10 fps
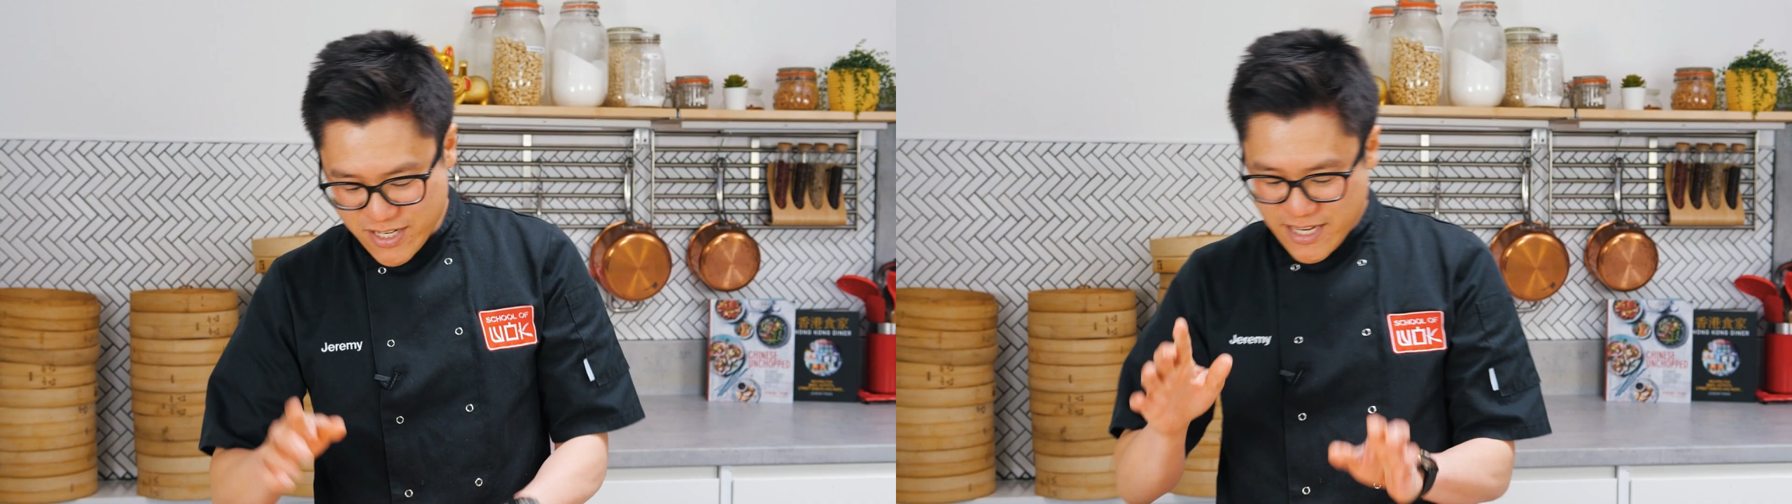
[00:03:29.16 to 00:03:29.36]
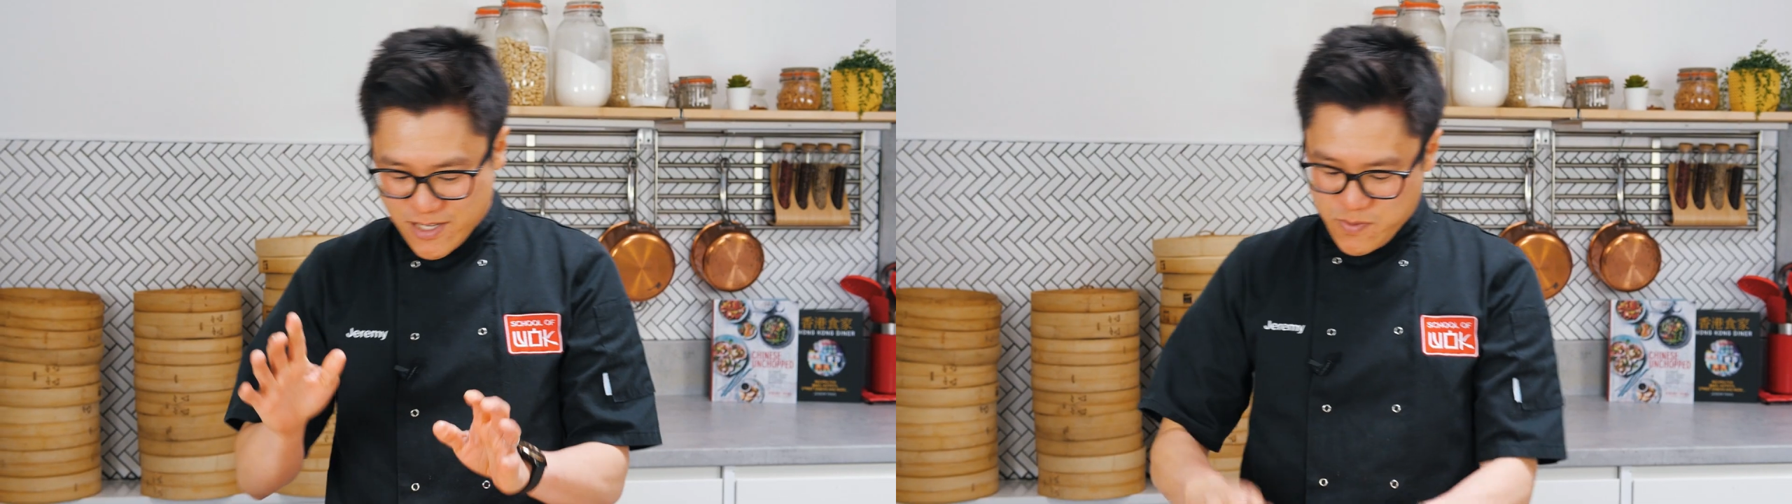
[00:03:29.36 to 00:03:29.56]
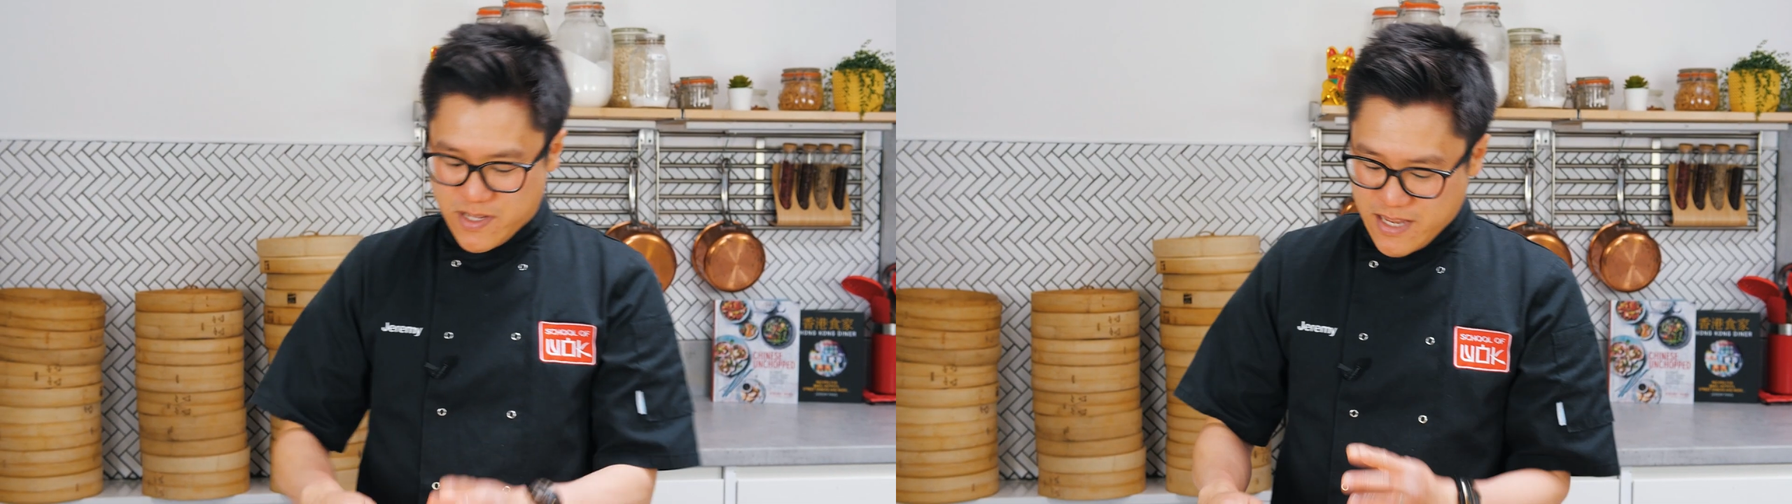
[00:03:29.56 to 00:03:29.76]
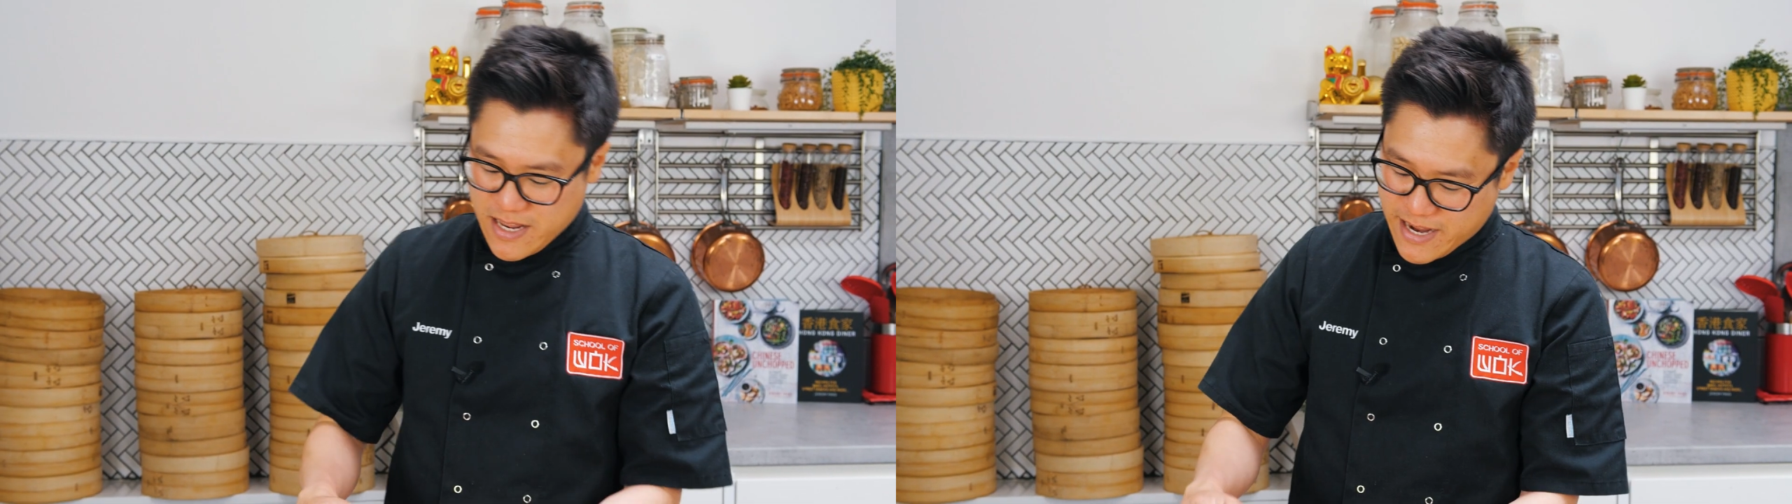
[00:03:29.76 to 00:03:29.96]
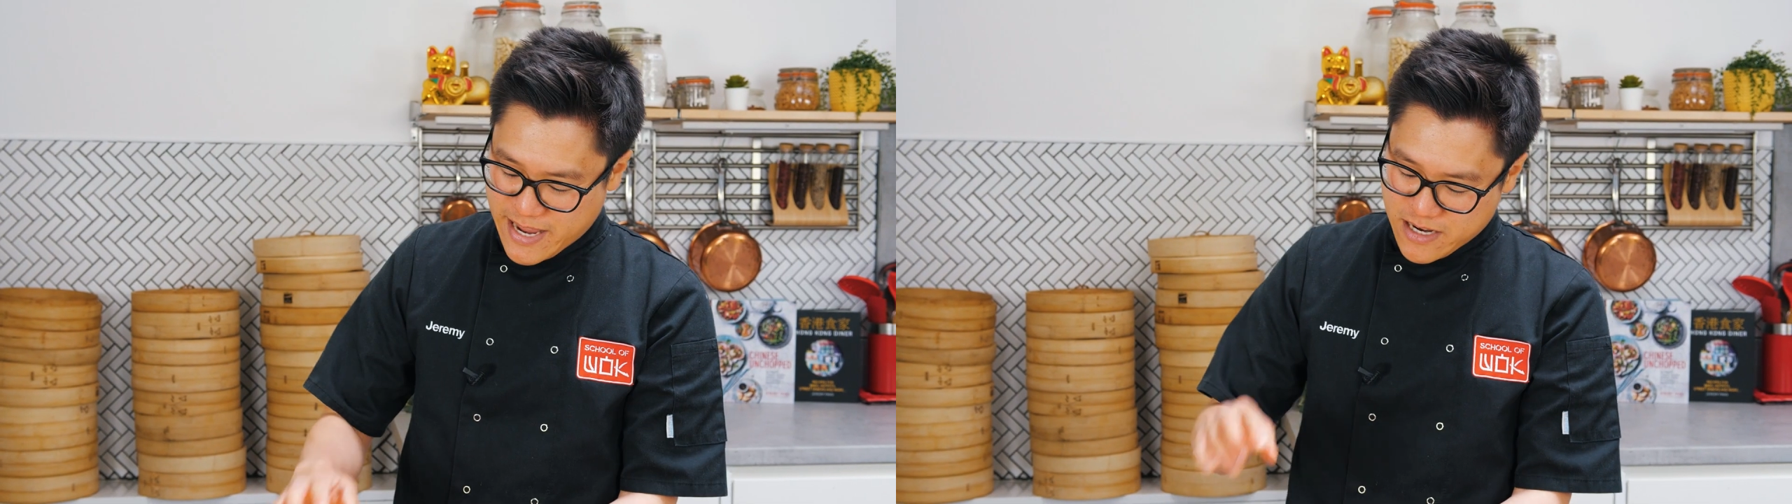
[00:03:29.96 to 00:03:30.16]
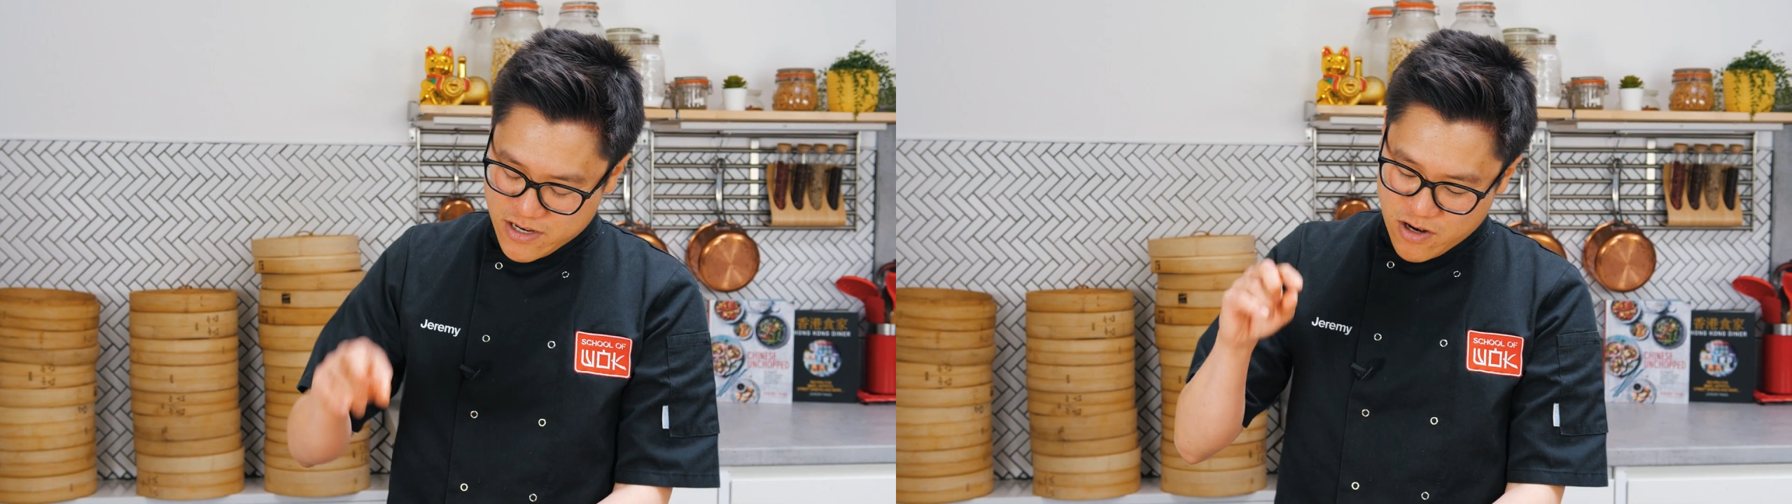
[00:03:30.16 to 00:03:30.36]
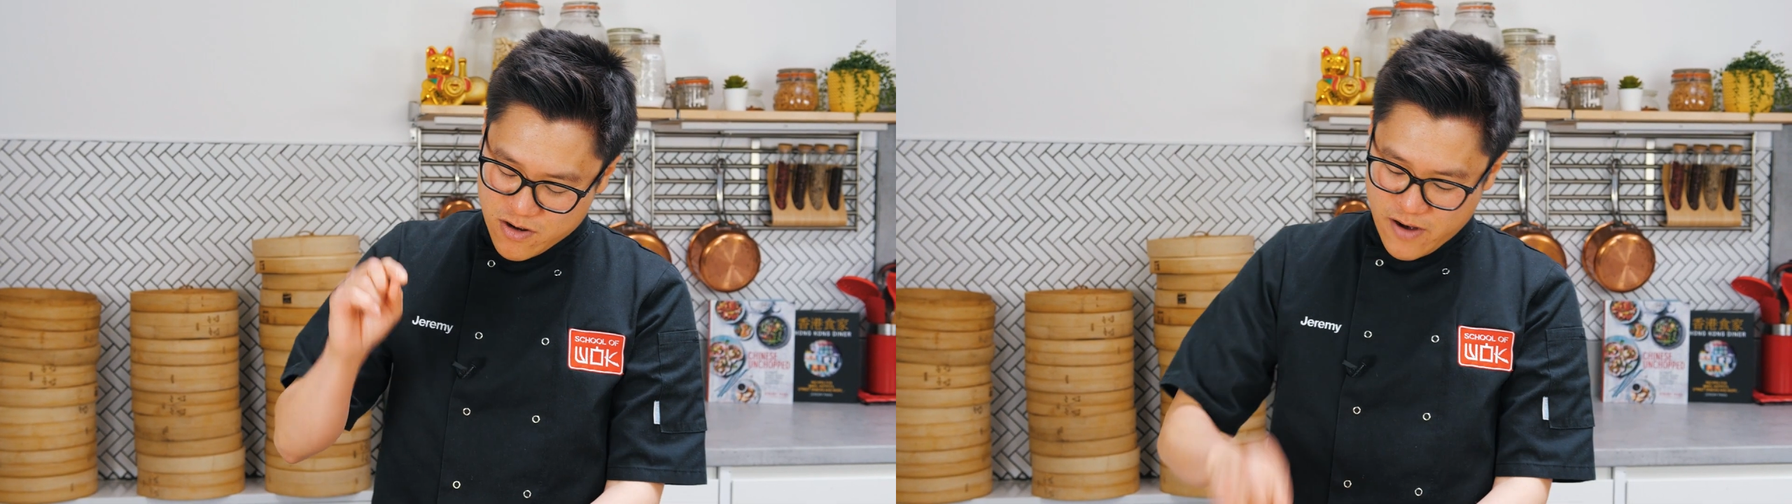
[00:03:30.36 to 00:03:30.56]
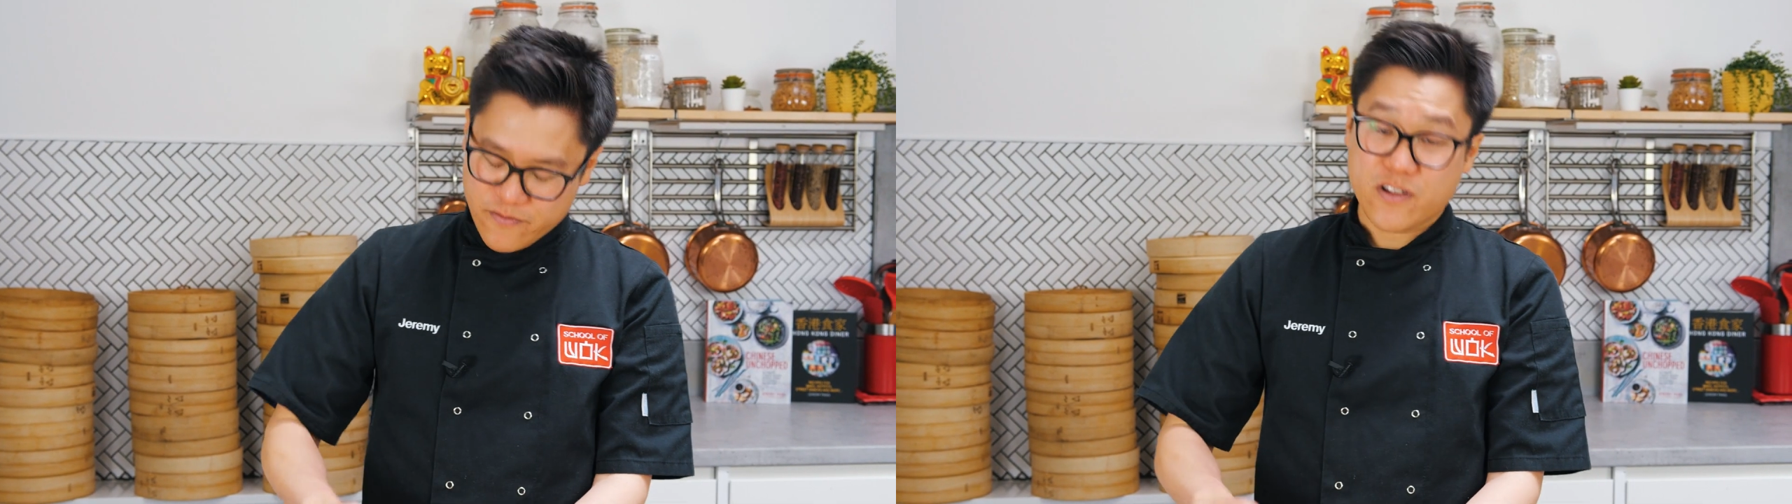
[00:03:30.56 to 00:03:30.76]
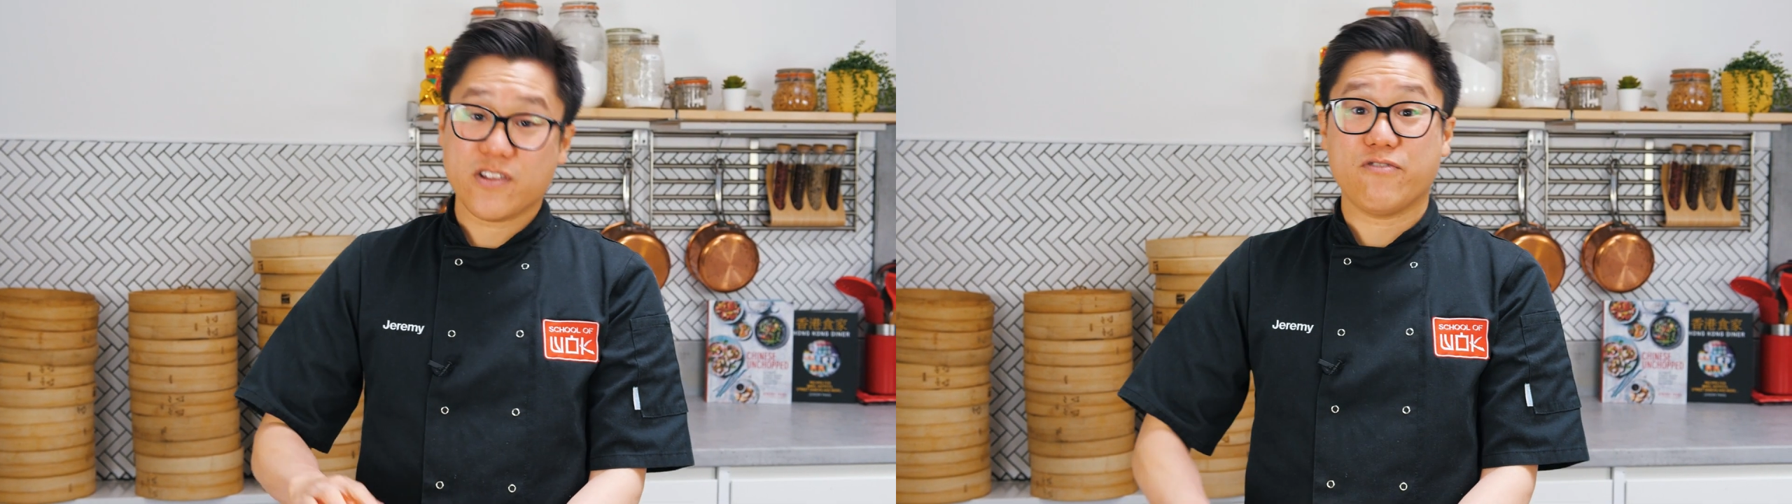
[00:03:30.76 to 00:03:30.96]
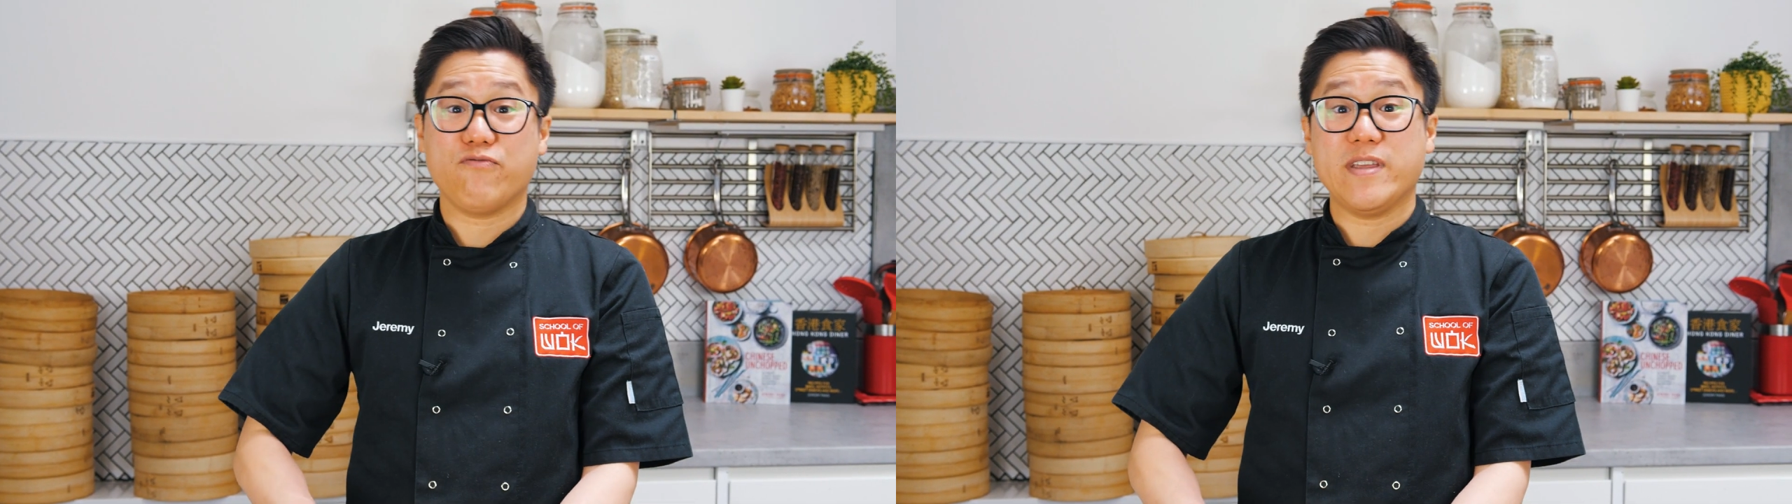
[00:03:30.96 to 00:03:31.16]
this with the egg yolk. I've got
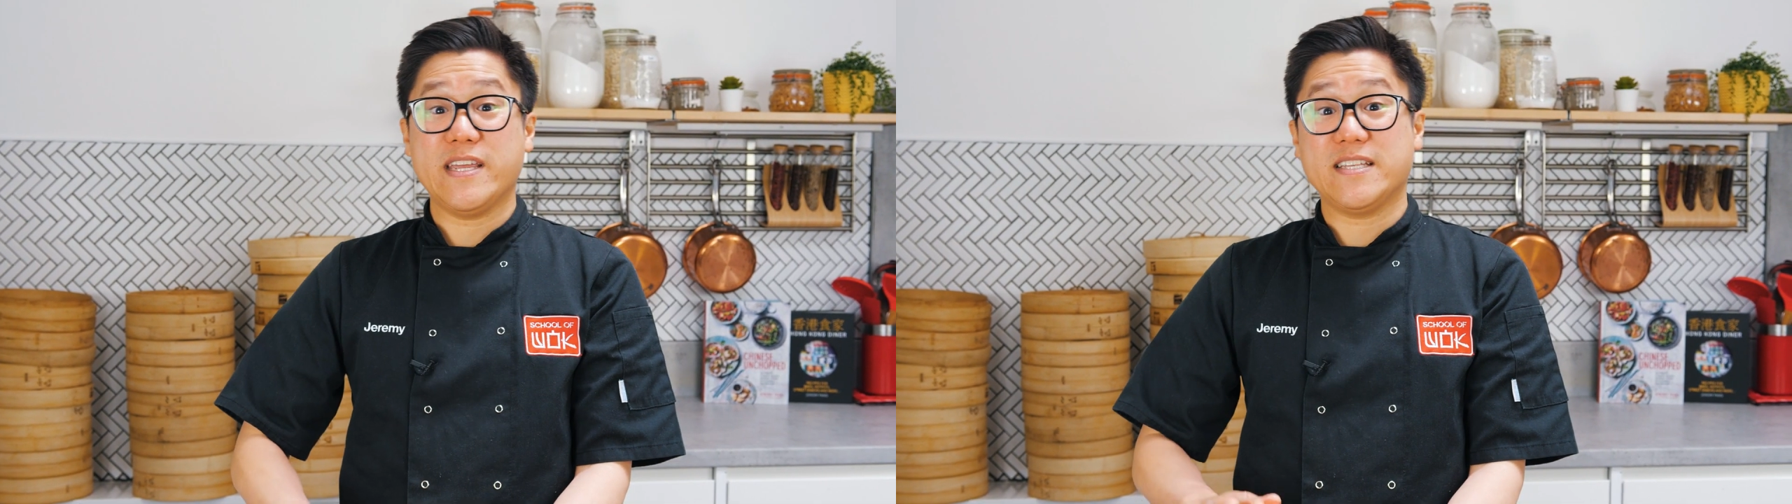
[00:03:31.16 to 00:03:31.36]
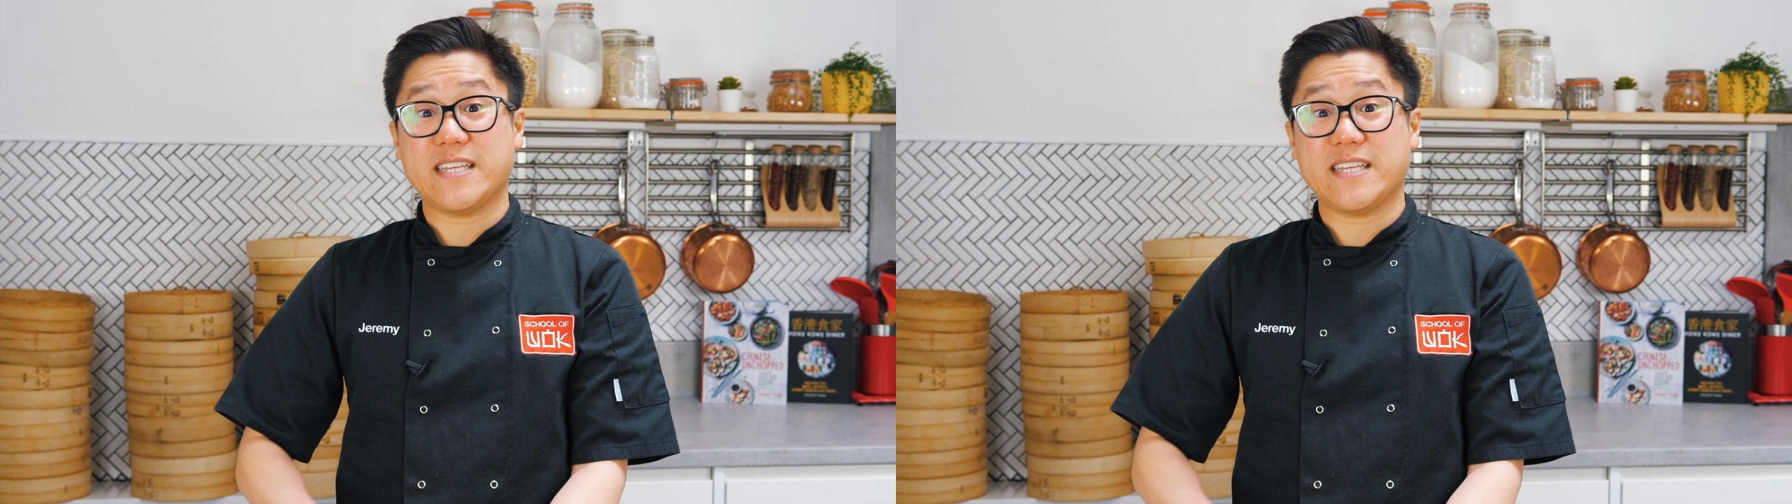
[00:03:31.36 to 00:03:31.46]
3